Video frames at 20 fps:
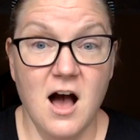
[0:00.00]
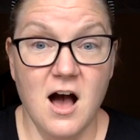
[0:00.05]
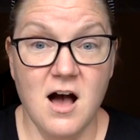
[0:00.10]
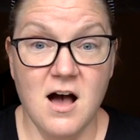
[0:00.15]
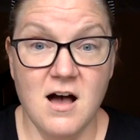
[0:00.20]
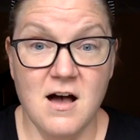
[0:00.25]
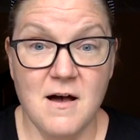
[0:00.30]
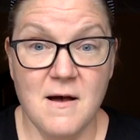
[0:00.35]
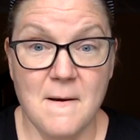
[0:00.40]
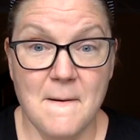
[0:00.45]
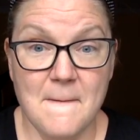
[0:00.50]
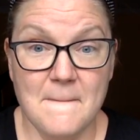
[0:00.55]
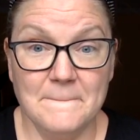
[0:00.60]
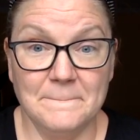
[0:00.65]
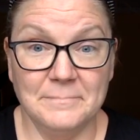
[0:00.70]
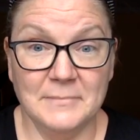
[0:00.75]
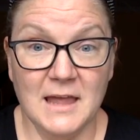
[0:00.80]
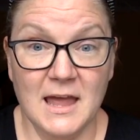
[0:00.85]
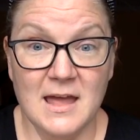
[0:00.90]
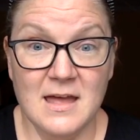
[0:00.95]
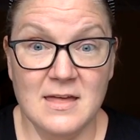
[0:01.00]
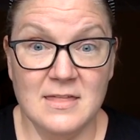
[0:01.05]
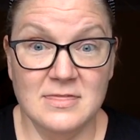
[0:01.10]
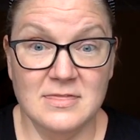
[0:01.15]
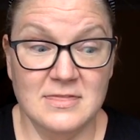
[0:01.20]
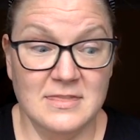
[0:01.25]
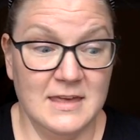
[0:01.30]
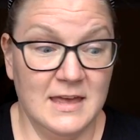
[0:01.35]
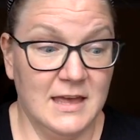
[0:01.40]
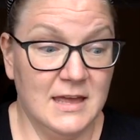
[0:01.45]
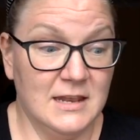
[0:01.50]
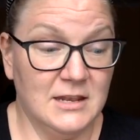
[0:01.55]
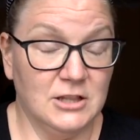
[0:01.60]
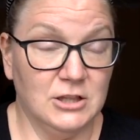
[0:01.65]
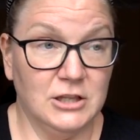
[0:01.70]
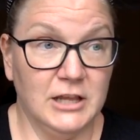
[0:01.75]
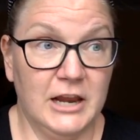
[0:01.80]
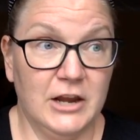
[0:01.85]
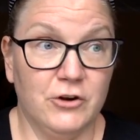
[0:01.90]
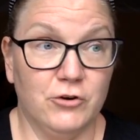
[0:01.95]
Um, and
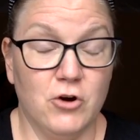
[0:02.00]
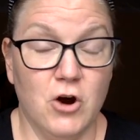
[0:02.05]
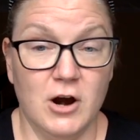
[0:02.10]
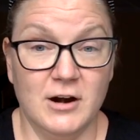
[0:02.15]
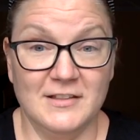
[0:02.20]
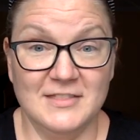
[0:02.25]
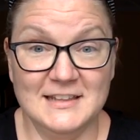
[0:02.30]
then later on